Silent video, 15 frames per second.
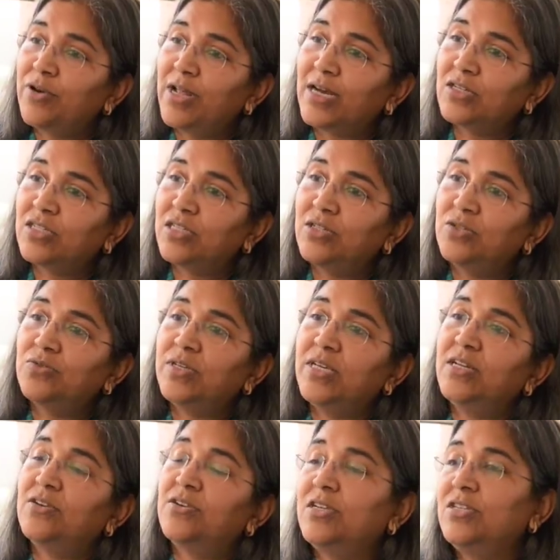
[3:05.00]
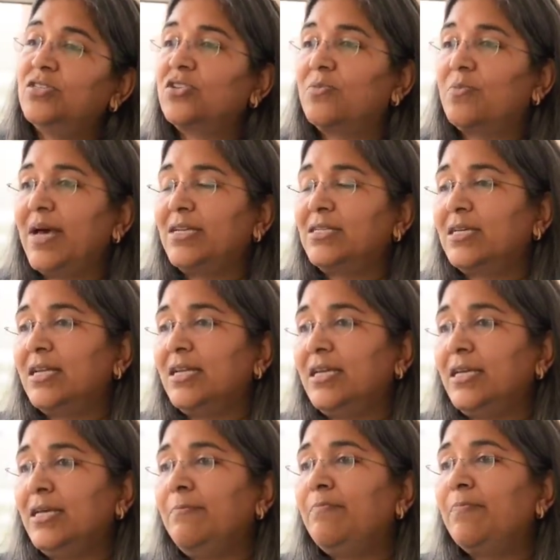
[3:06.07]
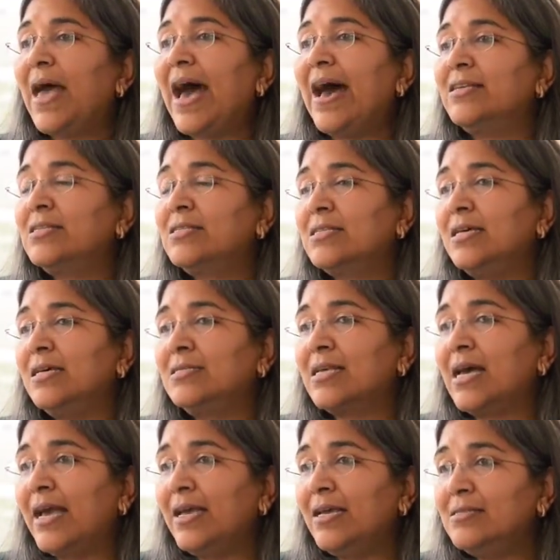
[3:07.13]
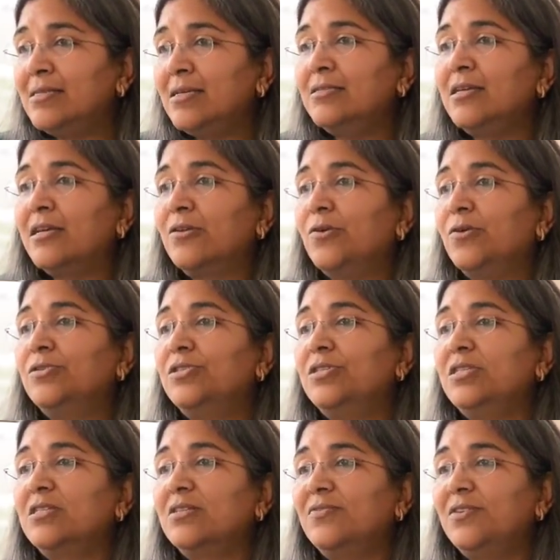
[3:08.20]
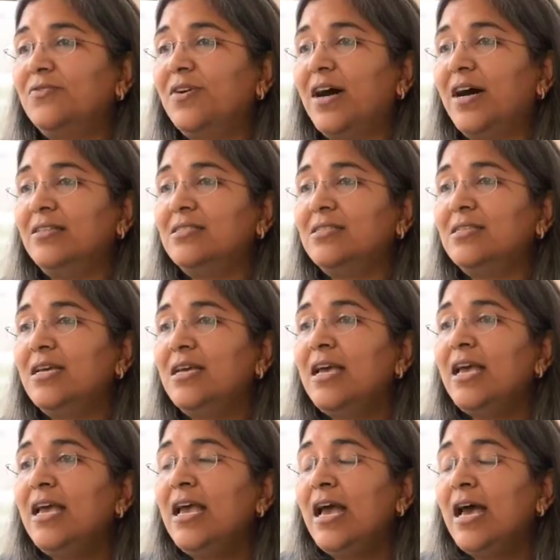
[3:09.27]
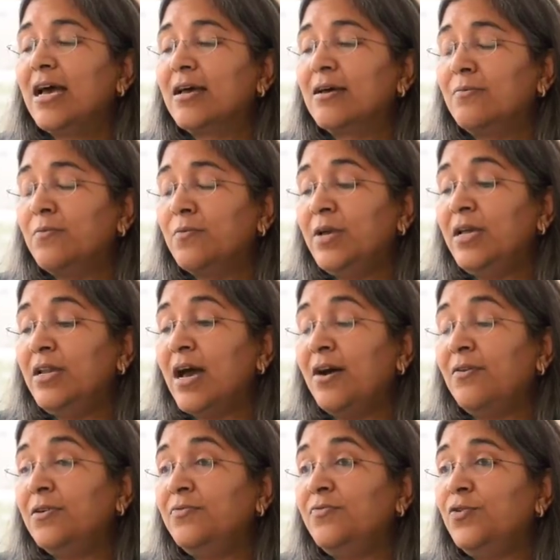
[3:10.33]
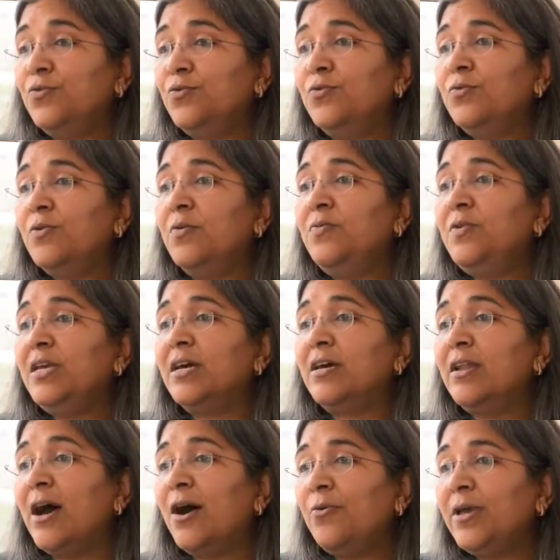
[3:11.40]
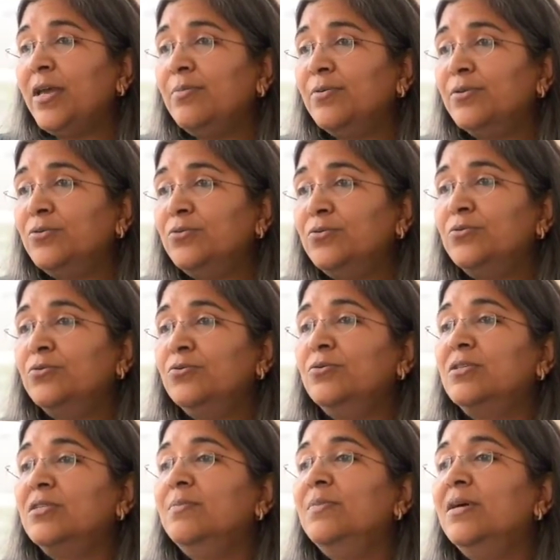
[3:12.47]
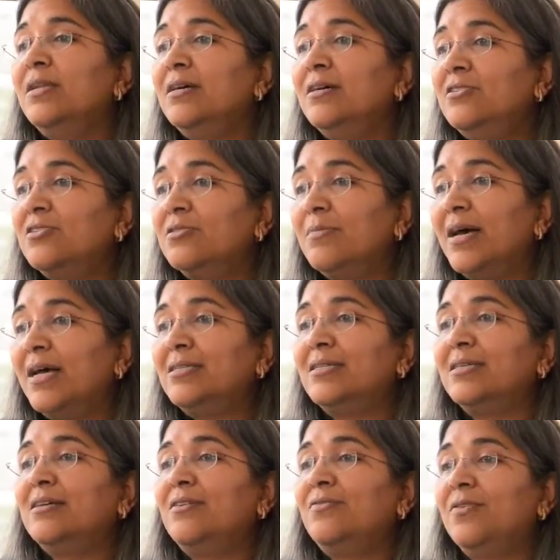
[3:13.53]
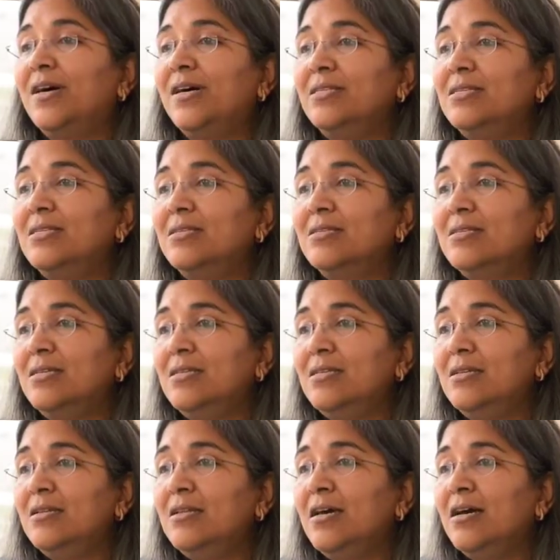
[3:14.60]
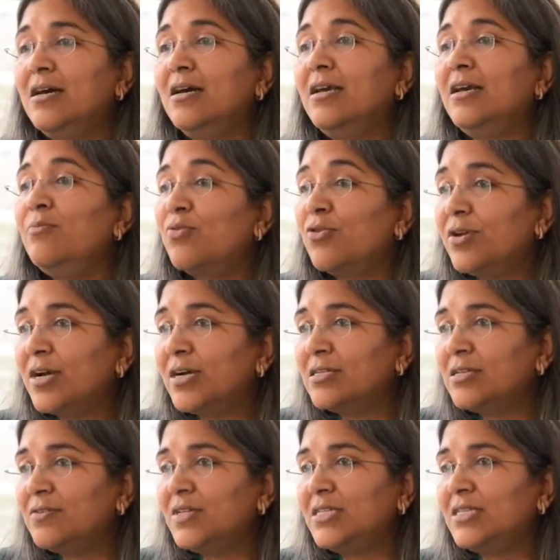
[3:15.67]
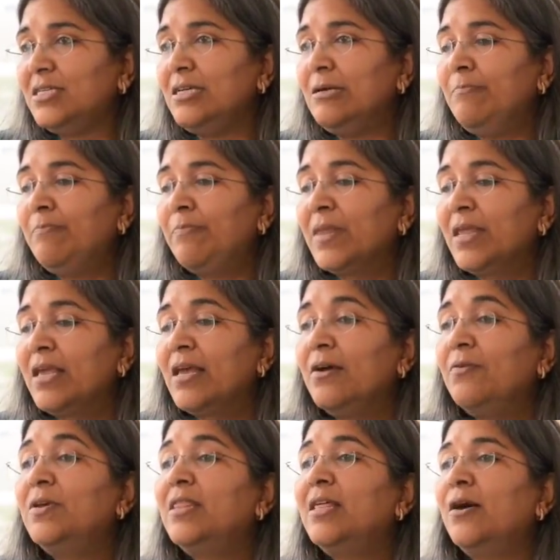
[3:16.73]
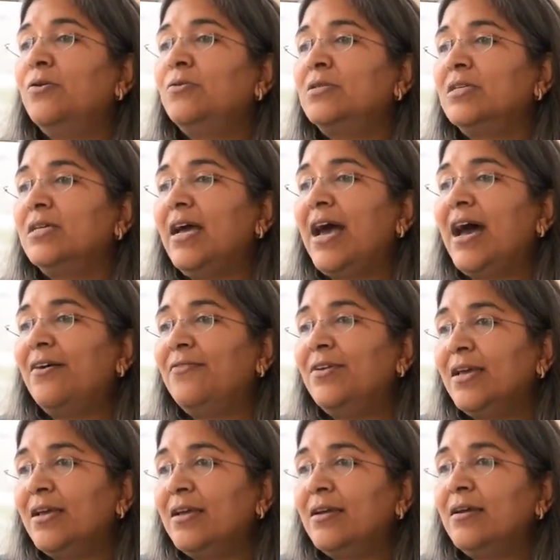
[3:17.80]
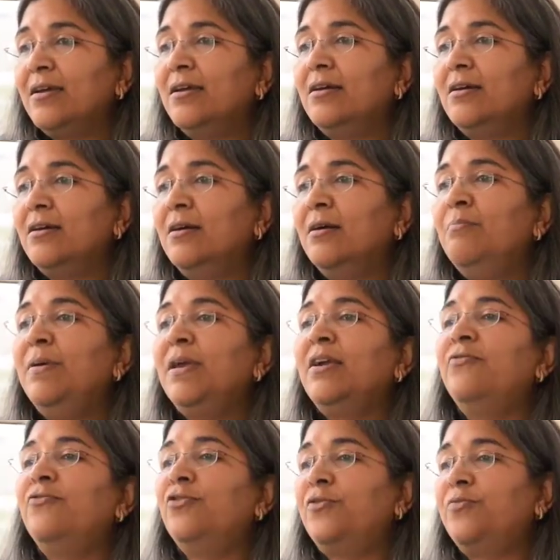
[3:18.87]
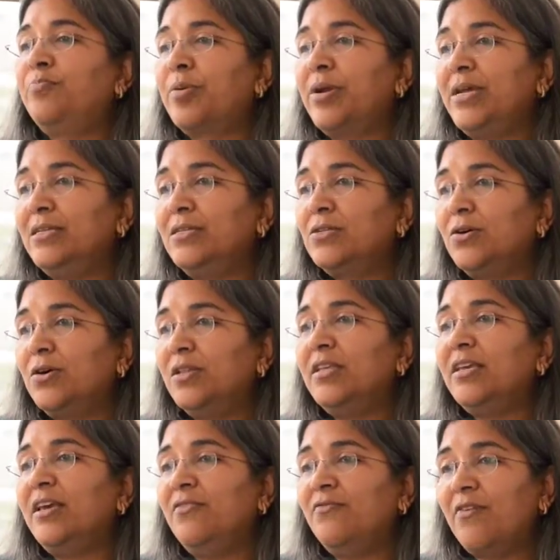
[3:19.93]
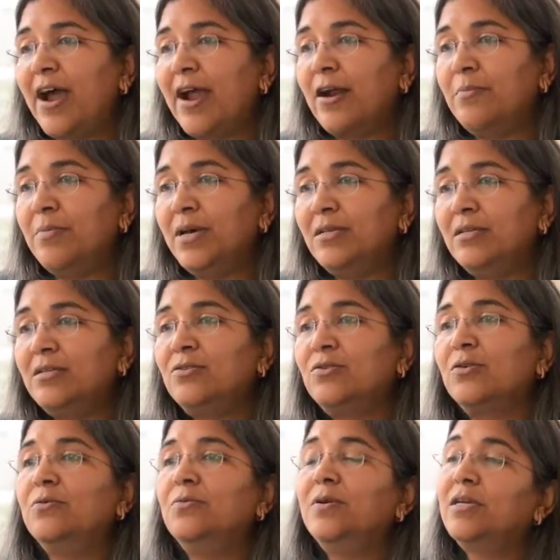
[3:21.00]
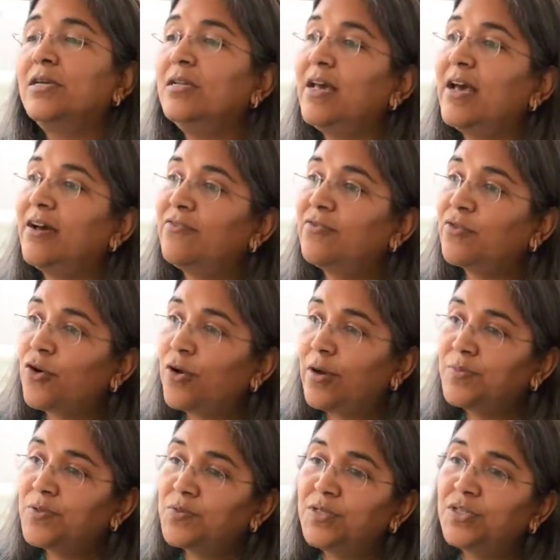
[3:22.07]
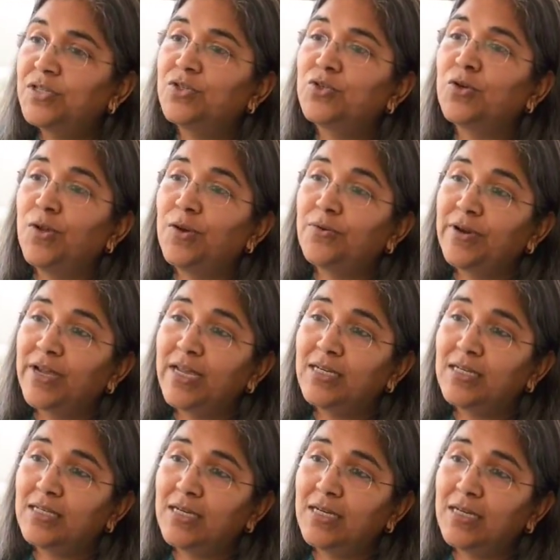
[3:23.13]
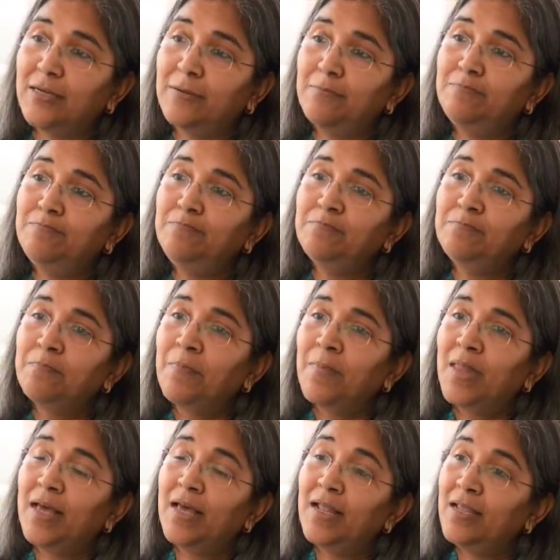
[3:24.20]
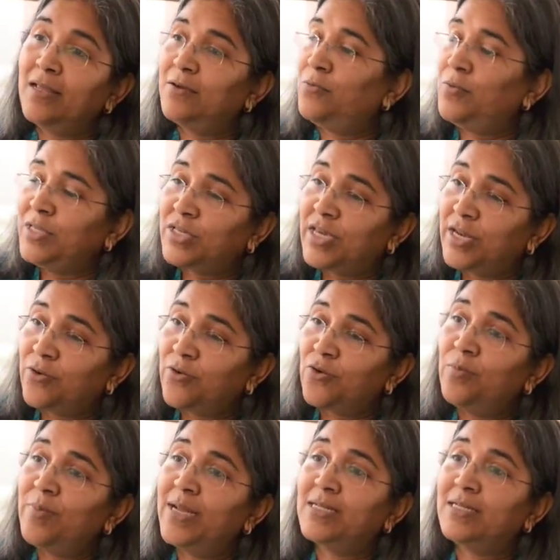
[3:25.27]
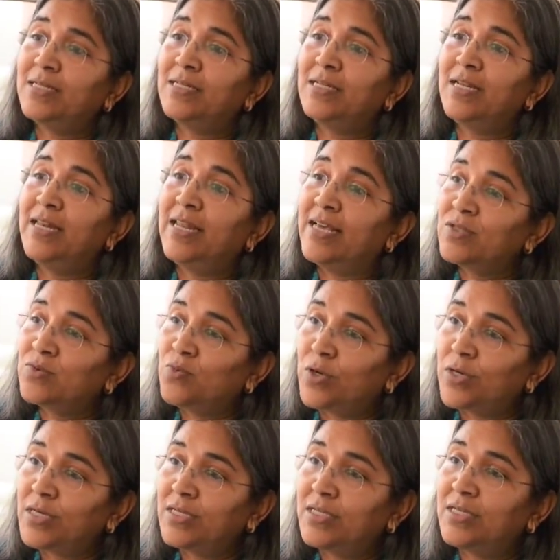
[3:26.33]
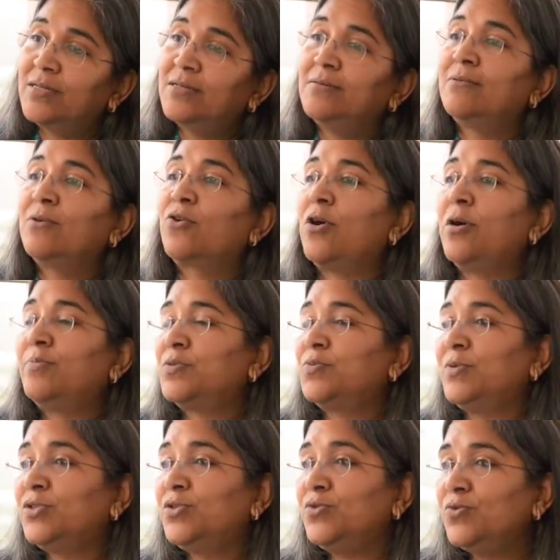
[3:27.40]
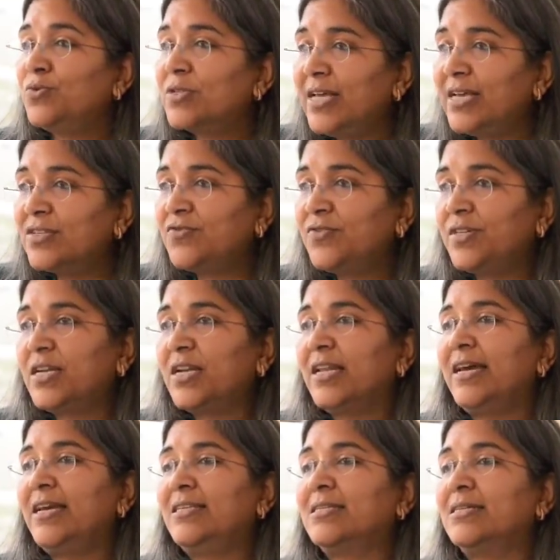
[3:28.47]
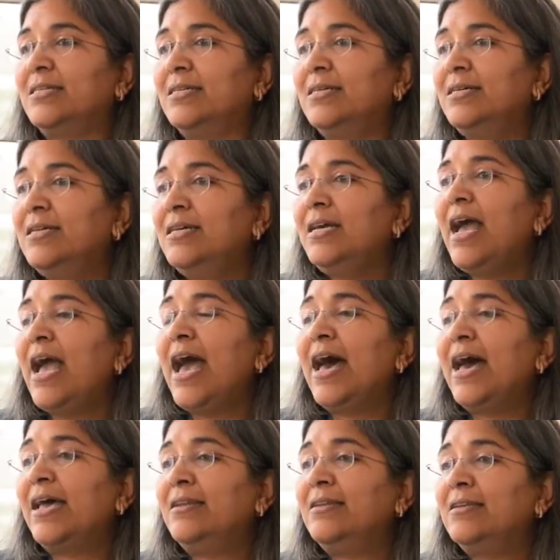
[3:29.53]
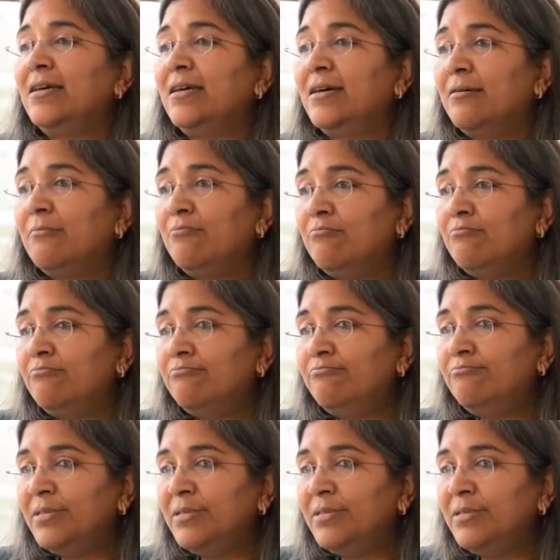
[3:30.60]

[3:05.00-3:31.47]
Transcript: production to increase dramatically. As science and technologies have advanced, in our view, we are now able to do similar dramatic advances in productivity without having a big footprint on the environment. So we can have crops which tolerate, which can grow better in less water, crops which use less fertilizer, and